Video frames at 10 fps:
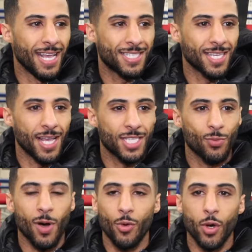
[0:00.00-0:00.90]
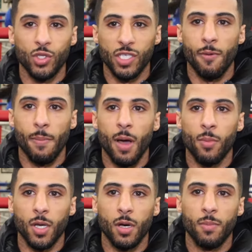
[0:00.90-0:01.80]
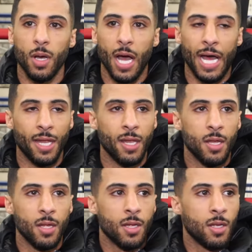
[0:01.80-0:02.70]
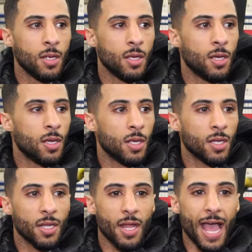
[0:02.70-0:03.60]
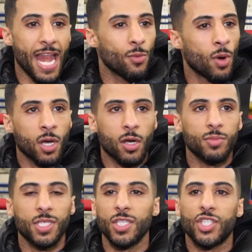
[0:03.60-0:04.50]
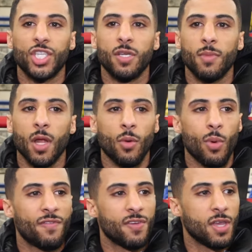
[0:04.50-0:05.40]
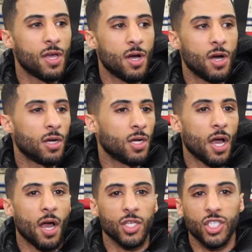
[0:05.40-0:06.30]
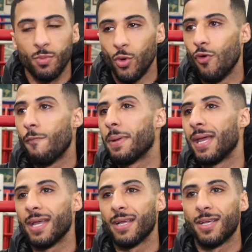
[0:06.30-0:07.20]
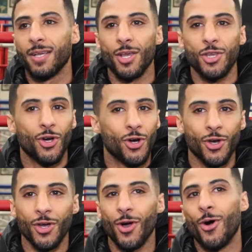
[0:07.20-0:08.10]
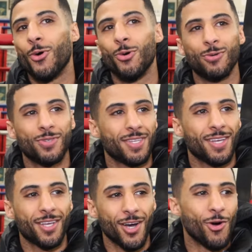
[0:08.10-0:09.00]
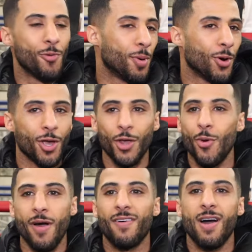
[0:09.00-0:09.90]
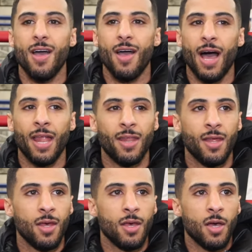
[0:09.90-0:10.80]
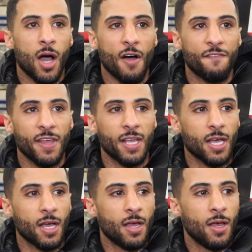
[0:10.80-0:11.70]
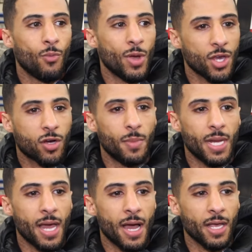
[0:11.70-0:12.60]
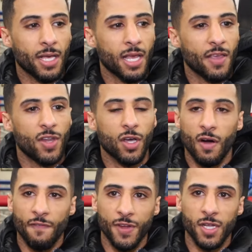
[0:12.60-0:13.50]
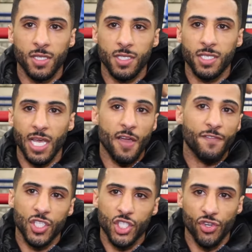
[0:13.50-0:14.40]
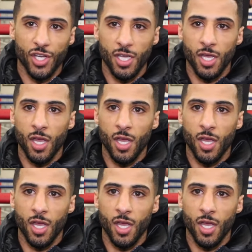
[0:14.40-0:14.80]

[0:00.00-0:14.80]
it's a, it's a well-known gym in Birmingham, and anyone come to this gym, like whether you're small, big, young, old, girl, boy, whoever, and I think when you come in here, it can give you the confidence, get you off the street.